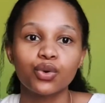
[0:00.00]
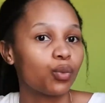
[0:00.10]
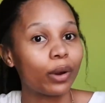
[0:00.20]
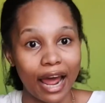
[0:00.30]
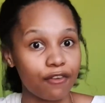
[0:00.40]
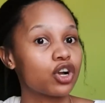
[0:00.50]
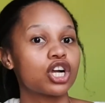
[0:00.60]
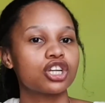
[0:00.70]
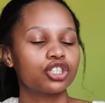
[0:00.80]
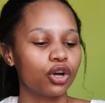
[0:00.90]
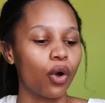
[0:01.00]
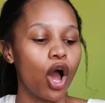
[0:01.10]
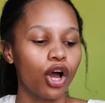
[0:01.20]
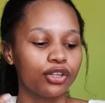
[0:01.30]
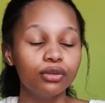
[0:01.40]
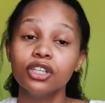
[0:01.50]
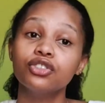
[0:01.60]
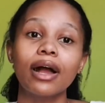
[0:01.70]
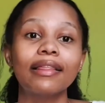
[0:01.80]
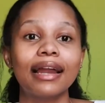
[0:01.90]
or whatever. So you can
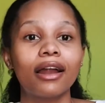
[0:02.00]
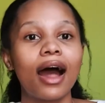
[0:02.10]
try that out.